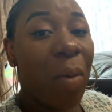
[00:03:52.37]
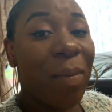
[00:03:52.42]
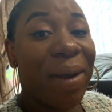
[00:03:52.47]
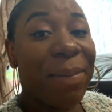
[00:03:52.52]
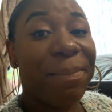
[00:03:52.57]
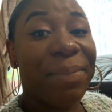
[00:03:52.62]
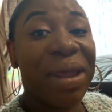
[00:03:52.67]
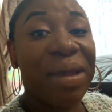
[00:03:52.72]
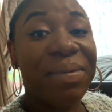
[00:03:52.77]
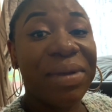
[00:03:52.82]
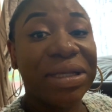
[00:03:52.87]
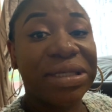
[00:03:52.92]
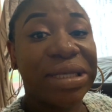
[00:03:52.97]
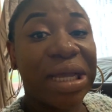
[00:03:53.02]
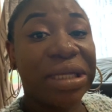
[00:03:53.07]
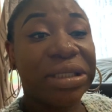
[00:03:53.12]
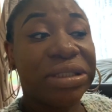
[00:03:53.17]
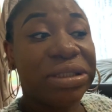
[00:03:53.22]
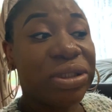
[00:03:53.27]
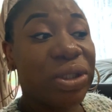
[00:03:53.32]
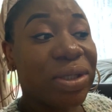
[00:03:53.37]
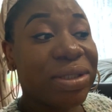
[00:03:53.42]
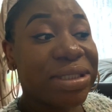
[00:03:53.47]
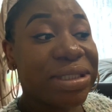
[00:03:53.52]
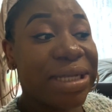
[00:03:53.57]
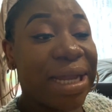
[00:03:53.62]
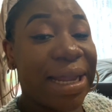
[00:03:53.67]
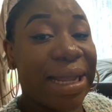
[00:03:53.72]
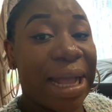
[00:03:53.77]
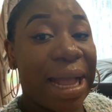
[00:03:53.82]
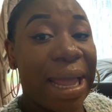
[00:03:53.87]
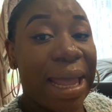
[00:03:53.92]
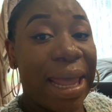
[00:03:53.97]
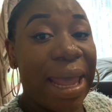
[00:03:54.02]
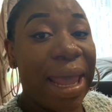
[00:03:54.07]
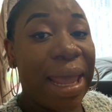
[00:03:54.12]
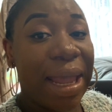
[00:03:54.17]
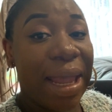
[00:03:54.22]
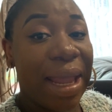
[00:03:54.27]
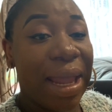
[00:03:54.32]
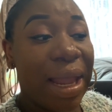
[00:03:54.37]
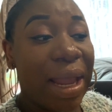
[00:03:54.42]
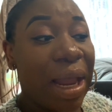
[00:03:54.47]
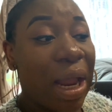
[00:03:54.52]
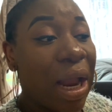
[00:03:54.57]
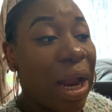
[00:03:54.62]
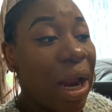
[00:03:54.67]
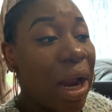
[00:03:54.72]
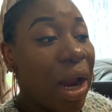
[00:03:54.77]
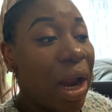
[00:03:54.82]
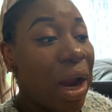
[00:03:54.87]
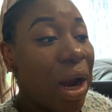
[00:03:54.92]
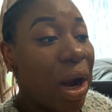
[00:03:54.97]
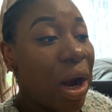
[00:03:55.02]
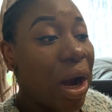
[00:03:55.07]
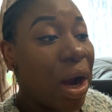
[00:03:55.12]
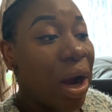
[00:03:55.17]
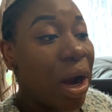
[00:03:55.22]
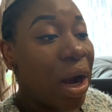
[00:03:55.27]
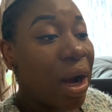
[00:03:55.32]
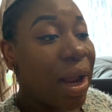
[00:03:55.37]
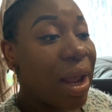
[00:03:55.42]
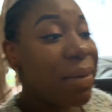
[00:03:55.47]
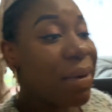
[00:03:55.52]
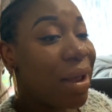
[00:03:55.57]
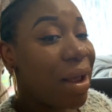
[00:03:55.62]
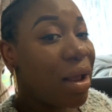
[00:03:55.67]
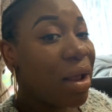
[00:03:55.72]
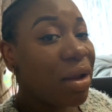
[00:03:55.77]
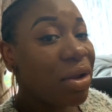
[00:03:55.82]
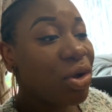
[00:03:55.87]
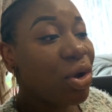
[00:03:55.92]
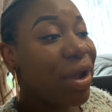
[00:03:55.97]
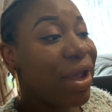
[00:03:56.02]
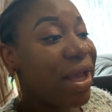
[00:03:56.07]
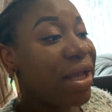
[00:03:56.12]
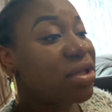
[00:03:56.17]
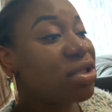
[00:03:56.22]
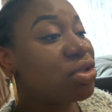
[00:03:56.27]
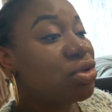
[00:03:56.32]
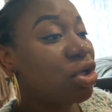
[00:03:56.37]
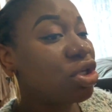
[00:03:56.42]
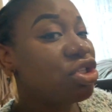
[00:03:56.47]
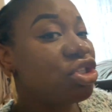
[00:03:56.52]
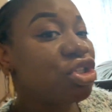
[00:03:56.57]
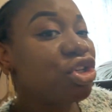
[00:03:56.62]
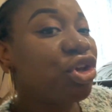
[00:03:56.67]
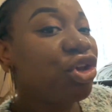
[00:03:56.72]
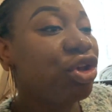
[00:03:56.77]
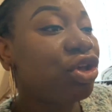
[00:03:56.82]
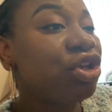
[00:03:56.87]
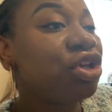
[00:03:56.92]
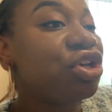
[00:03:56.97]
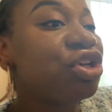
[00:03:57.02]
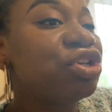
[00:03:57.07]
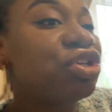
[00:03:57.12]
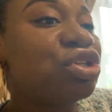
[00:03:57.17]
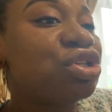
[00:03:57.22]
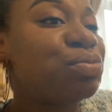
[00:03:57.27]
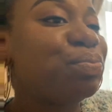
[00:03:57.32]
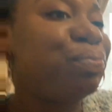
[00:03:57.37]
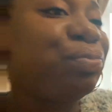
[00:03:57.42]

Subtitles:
My baby said she doesn't like her hair. Kaima, your hair is such is